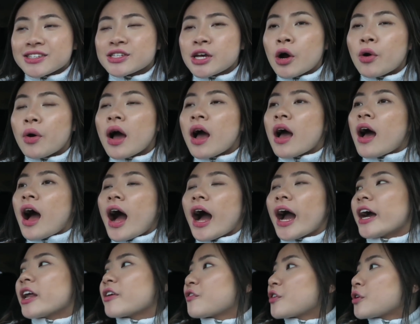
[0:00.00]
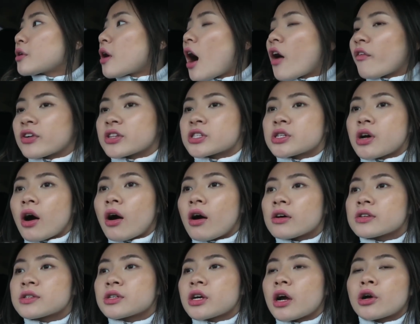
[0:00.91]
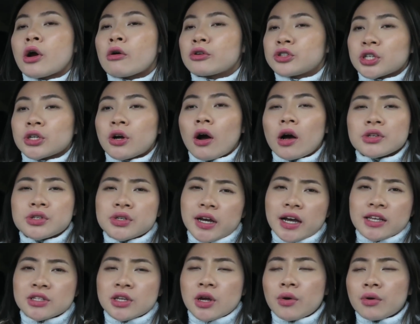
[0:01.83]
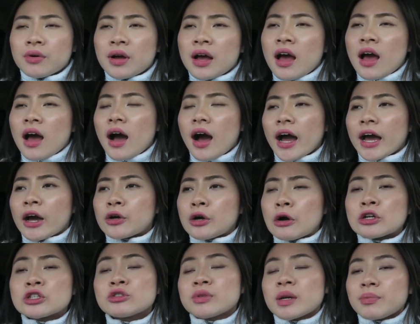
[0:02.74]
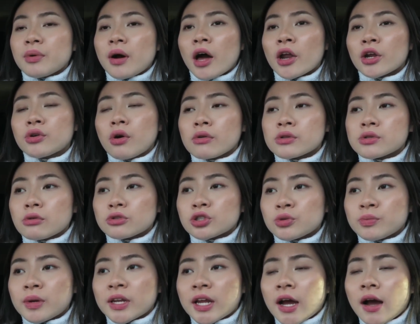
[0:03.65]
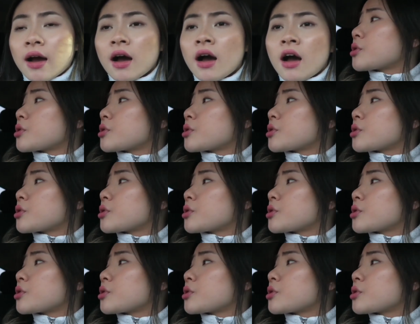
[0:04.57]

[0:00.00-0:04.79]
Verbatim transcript: So I had a few conference calls, coaching calls. You guys know I coach people how to grow on social media.